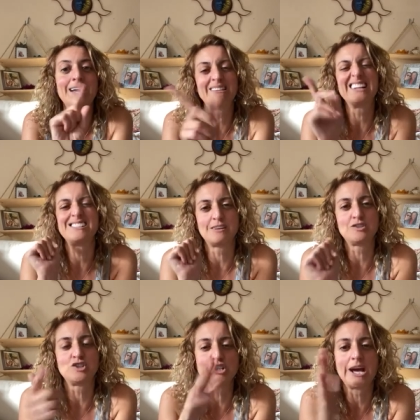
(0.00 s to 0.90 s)
And I've got to
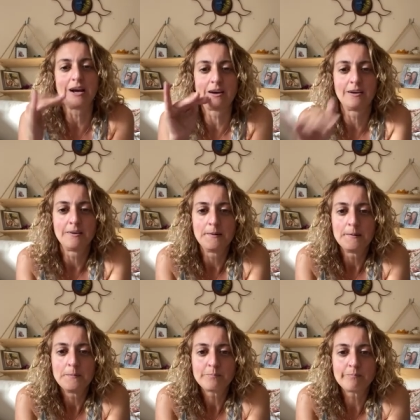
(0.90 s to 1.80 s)
start to check
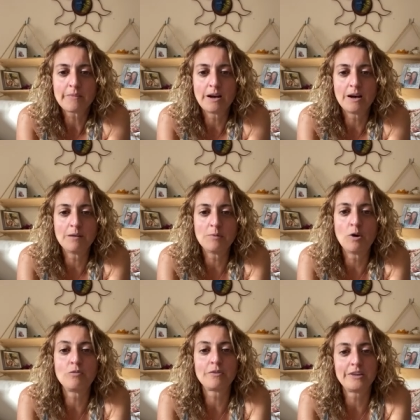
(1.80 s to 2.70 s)

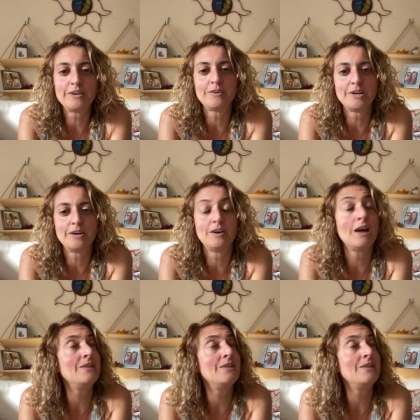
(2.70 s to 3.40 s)
overthinker here.